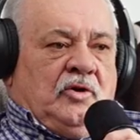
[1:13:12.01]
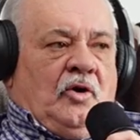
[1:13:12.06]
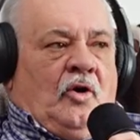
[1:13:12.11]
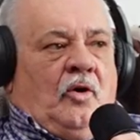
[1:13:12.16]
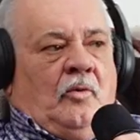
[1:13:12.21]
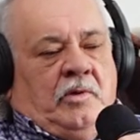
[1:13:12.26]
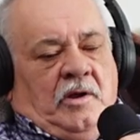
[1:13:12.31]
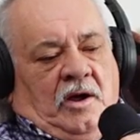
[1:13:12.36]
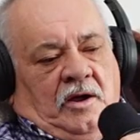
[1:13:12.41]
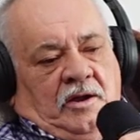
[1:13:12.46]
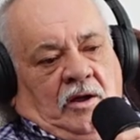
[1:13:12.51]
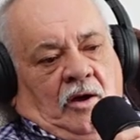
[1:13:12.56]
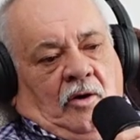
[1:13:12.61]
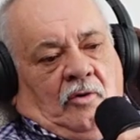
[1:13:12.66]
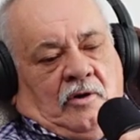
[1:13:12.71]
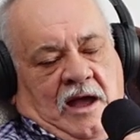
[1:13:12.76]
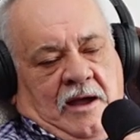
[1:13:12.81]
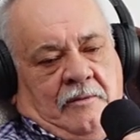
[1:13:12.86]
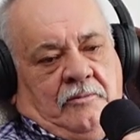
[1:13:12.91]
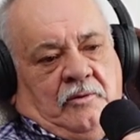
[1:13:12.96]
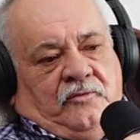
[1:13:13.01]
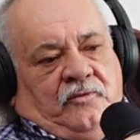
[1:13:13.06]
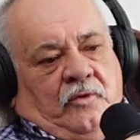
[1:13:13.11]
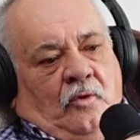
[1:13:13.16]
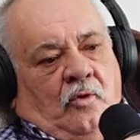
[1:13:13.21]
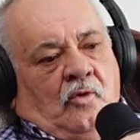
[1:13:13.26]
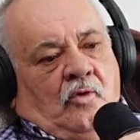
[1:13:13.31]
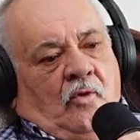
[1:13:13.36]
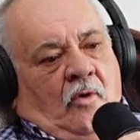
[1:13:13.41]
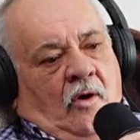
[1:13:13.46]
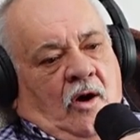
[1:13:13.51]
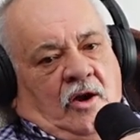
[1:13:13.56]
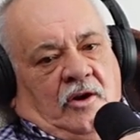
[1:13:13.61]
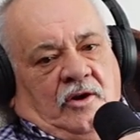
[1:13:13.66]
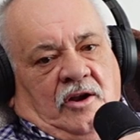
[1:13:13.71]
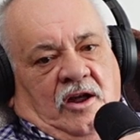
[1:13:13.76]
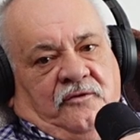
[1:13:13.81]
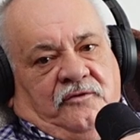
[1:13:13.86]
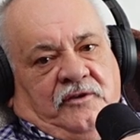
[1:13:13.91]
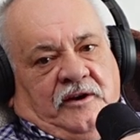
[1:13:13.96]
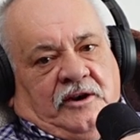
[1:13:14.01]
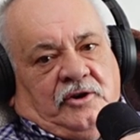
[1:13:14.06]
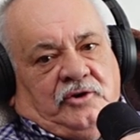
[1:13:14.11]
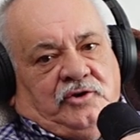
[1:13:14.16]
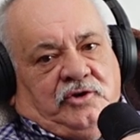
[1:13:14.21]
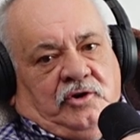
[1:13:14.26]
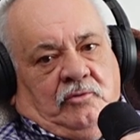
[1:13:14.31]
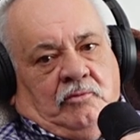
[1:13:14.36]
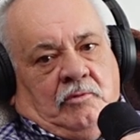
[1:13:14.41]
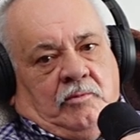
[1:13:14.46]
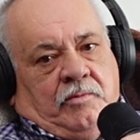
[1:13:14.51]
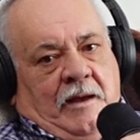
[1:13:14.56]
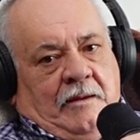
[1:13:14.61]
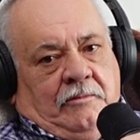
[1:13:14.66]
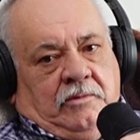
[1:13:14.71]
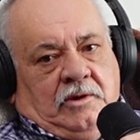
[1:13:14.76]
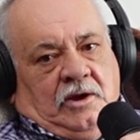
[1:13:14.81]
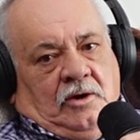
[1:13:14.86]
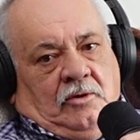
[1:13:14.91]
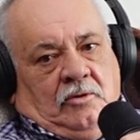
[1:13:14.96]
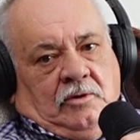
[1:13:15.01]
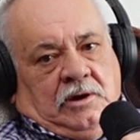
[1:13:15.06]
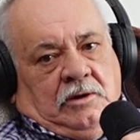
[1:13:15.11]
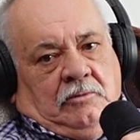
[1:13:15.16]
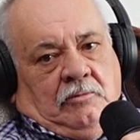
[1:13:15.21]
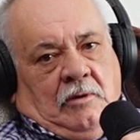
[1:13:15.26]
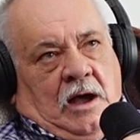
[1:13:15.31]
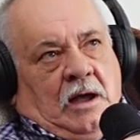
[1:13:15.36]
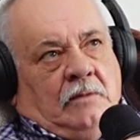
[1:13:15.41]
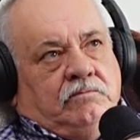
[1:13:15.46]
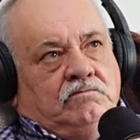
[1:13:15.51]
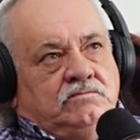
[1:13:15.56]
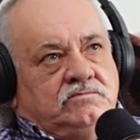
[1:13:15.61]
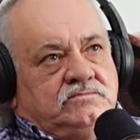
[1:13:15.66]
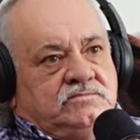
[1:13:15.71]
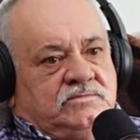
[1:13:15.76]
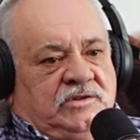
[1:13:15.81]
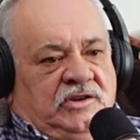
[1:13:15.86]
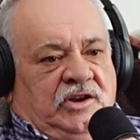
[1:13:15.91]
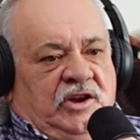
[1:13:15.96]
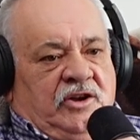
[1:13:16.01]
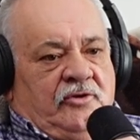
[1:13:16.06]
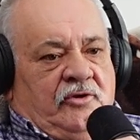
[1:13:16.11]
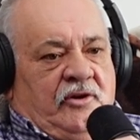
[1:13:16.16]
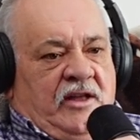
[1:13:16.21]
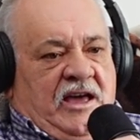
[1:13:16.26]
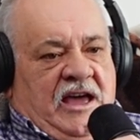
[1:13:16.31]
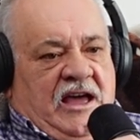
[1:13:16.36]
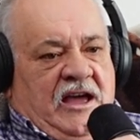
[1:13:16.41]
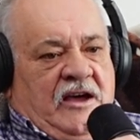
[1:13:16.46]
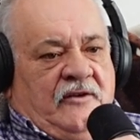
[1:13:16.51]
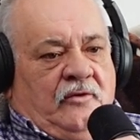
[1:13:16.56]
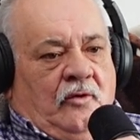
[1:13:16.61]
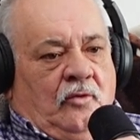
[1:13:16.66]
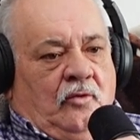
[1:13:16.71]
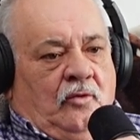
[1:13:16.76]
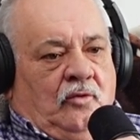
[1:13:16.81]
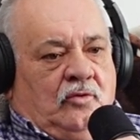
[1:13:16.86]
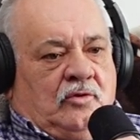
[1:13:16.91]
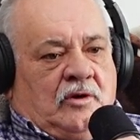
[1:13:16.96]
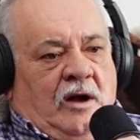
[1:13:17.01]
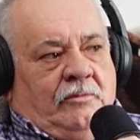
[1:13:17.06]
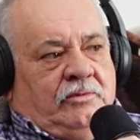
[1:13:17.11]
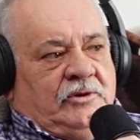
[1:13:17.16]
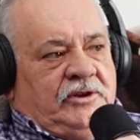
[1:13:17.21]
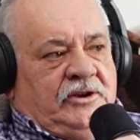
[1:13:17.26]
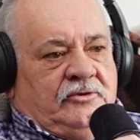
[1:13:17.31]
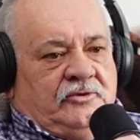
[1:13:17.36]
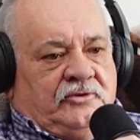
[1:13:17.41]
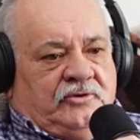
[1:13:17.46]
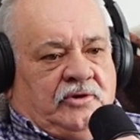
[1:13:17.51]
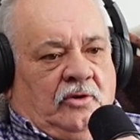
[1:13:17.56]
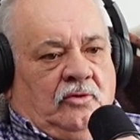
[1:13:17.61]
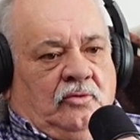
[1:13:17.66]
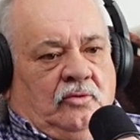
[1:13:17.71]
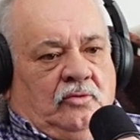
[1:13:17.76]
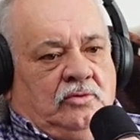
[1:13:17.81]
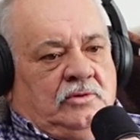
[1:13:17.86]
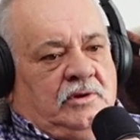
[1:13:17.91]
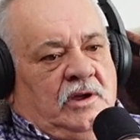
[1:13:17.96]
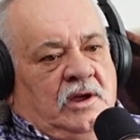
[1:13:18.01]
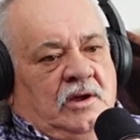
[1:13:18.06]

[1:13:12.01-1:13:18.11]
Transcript: No, but but Fogo Island, I figured you were probably only what? Year and a half old, couple years old.